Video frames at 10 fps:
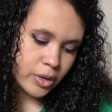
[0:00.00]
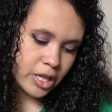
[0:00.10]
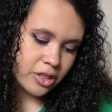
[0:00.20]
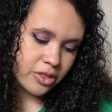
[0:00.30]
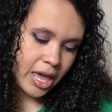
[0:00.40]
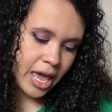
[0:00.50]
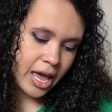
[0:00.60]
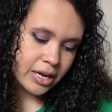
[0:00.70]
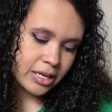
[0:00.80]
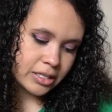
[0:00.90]
with
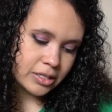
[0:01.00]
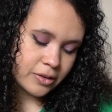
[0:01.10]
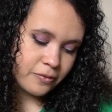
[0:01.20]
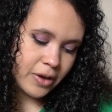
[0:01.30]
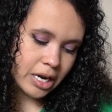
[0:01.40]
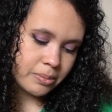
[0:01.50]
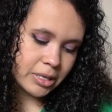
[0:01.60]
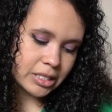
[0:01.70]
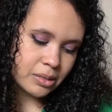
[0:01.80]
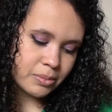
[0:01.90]
added
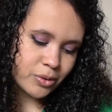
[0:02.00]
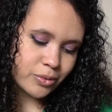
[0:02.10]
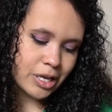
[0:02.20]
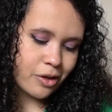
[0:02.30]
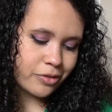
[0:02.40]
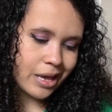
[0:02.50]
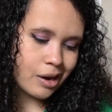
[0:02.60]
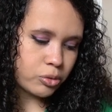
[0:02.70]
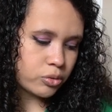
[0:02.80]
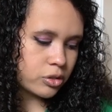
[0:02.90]
vitamins and minerals, healthy
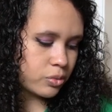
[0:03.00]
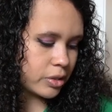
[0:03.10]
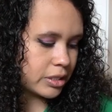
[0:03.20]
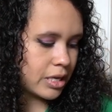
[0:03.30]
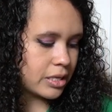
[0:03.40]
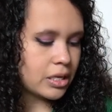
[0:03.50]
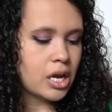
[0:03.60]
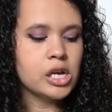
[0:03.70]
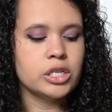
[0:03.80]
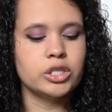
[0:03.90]
edibles is what it says.
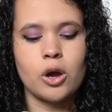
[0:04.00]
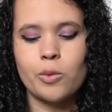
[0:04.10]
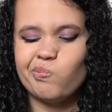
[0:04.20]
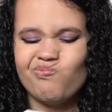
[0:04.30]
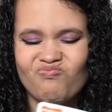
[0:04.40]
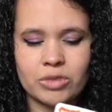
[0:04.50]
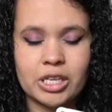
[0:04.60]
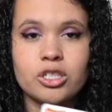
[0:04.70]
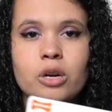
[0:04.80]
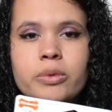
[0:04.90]
So
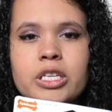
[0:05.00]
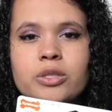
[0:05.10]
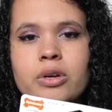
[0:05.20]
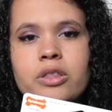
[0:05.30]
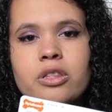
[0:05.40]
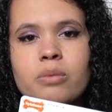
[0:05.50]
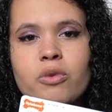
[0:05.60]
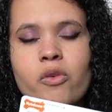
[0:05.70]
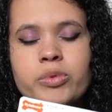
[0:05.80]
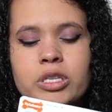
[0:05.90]
they start with this one and then they
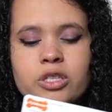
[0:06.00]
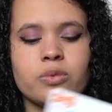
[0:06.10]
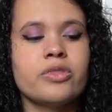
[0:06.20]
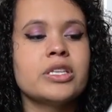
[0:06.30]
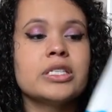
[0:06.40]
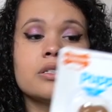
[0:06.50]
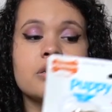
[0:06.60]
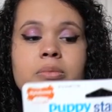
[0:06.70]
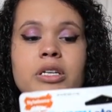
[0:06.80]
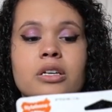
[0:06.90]
move up to this one. This is
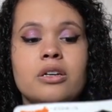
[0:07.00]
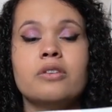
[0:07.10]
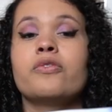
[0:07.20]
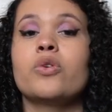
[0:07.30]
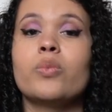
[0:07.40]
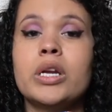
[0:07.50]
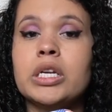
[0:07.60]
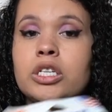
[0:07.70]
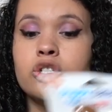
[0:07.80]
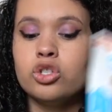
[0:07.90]
going to be good for when
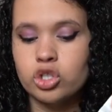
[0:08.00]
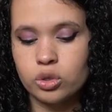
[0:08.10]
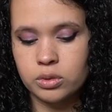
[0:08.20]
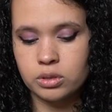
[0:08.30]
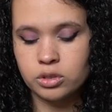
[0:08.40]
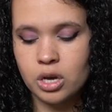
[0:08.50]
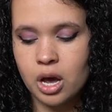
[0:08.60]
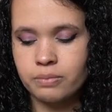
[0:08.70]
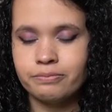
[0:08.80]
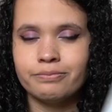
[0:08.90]
he's chewing,
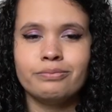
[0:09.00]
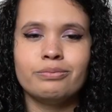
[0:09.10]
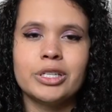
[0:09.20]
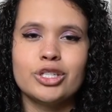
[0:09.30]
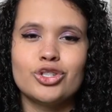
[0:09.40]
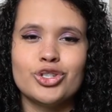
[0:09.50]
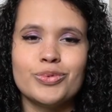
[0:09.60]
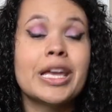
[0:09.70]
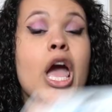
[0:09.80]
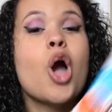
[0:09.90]
uh, when he's
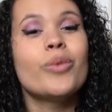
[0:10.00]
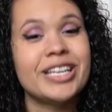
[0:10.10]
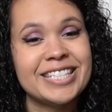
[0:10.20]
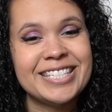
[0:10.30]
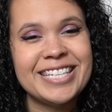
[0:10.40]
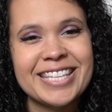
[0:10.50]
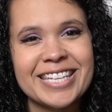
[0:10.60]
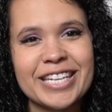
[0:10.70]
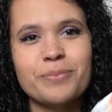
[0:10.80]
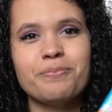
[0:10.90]
chewing, when he's
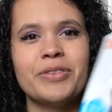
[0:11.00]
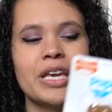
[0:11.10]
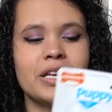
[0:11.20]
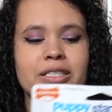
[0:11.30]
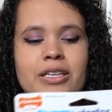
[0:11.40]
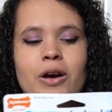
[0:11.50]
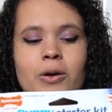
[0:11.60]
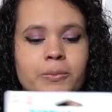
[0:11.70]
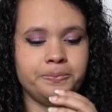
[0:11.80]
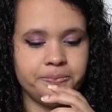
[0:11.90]
teething.
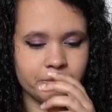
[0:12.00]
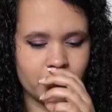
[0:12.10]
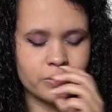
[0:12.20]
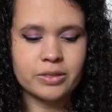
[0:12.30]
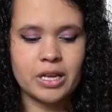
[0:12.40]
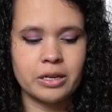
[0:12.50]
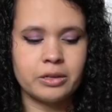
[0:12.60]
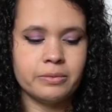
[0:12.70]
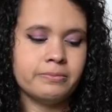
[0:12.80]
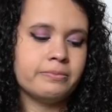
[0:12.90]
So this was like
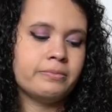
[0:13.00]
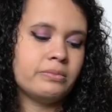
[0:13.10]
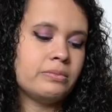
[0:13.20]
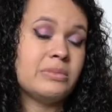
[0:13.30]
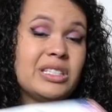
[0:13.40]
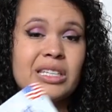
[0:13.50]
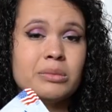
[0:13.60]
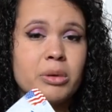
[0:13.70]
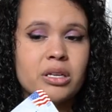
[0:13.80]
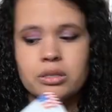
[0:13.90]
six
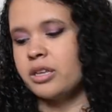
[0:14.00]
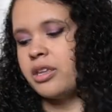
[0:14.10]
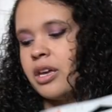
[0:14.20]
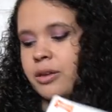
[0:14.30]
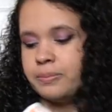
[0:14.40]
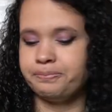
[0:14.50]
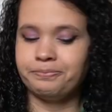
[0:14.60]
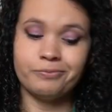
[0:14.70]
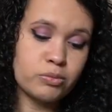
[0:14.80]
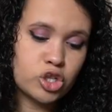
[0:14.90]
bucks, I think,
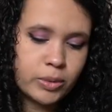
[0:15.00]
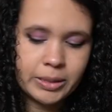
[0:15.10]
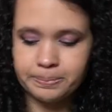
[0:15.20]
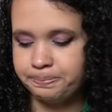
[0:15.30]
from Chewy.